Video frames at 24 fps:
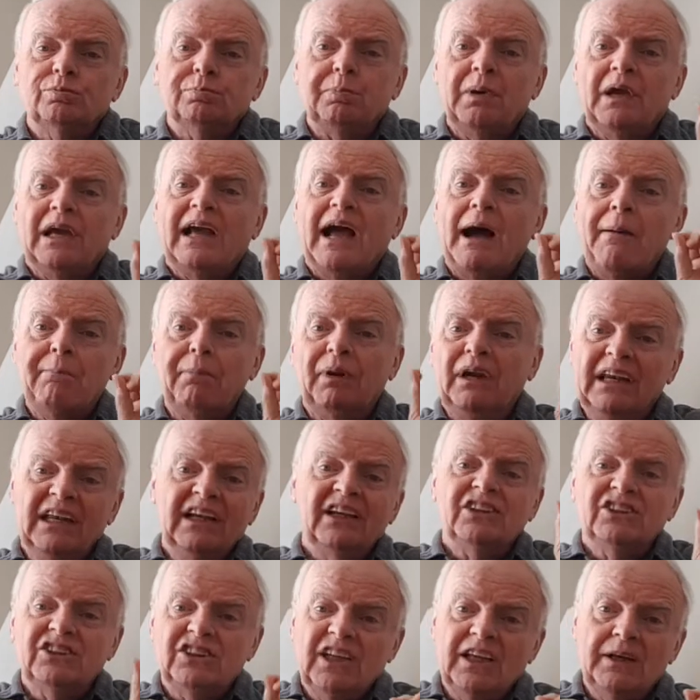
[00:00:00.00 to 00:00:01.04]
pick up a
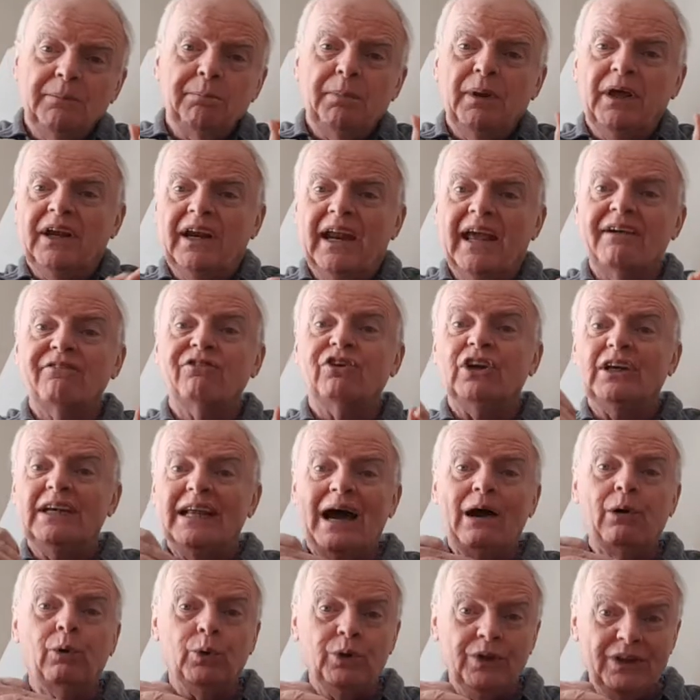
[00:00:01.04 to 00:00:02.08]
little tidbit every
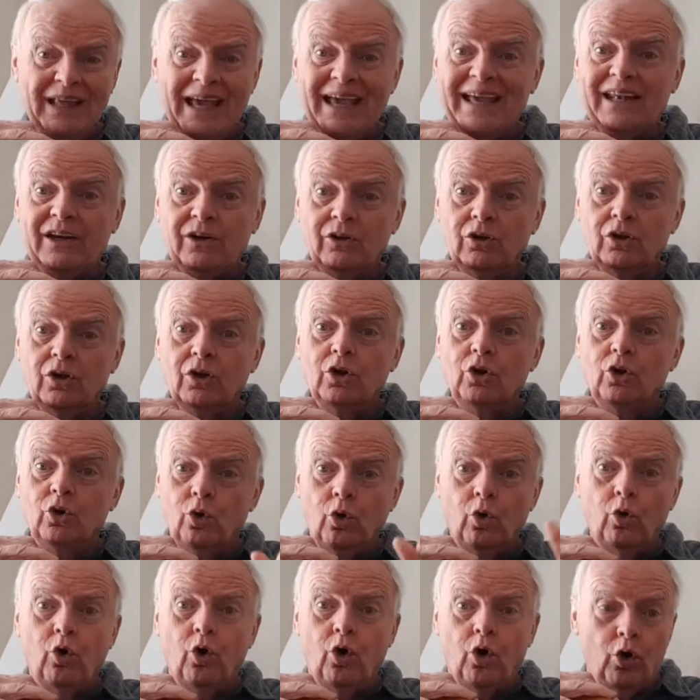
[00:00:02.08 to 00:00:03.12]
now and then
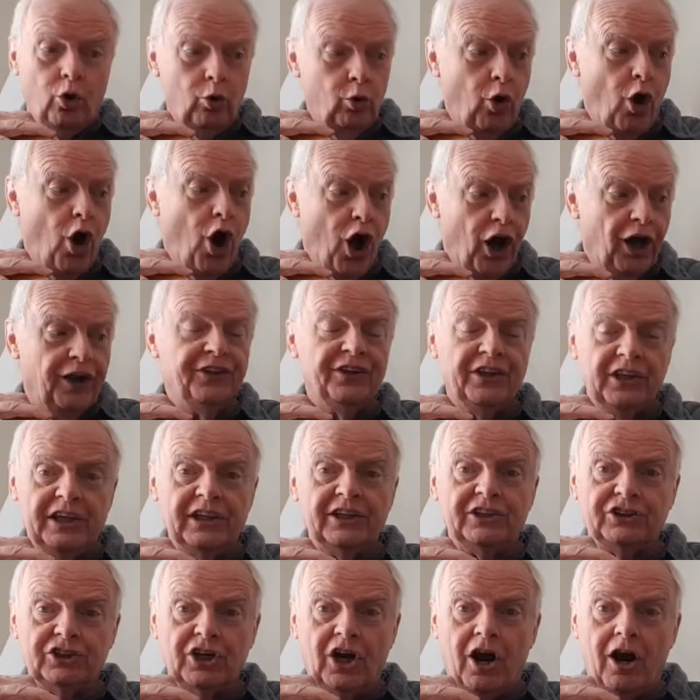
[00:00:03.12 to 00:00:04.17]
on the
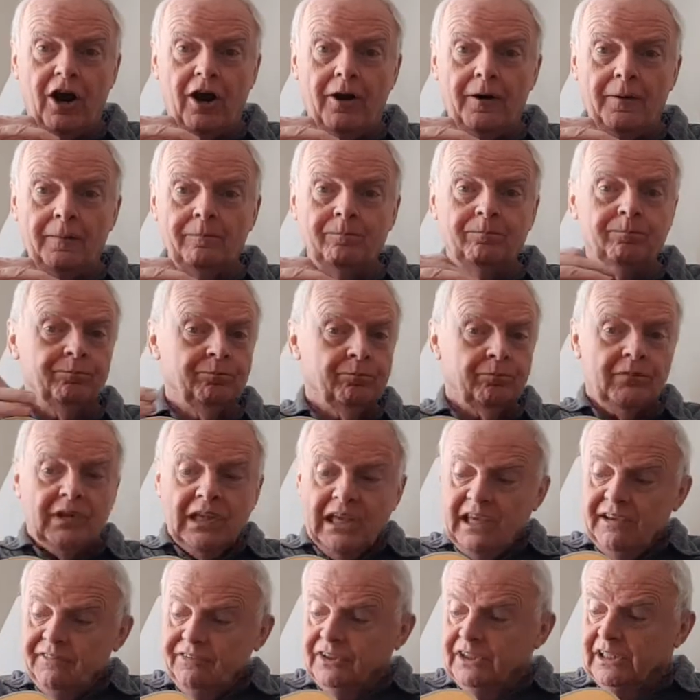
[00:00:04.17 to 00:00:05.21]
guitar.
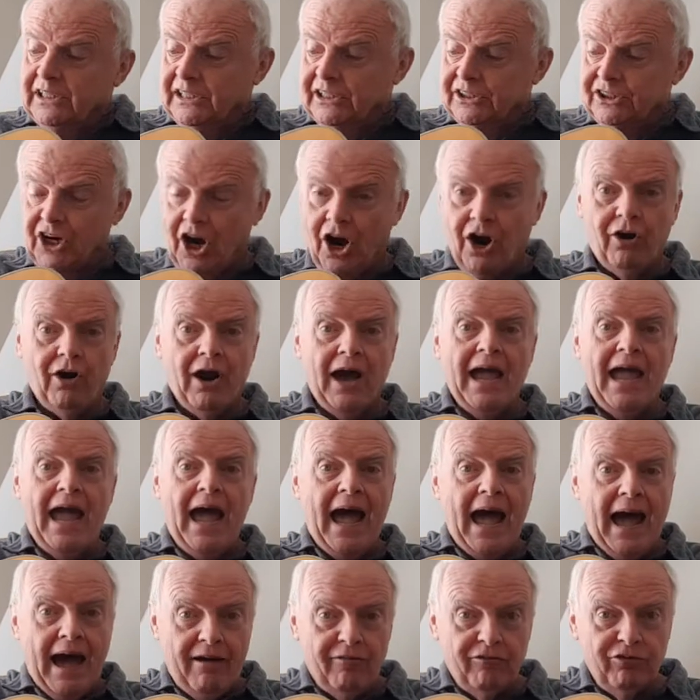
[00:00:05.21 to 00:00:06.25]
Even the guitar I
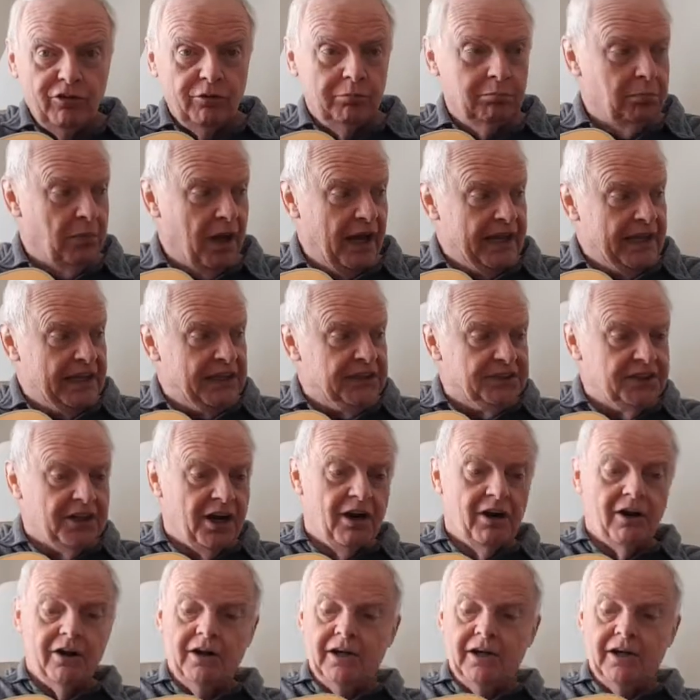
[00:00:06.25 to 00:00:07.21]
have, my guitar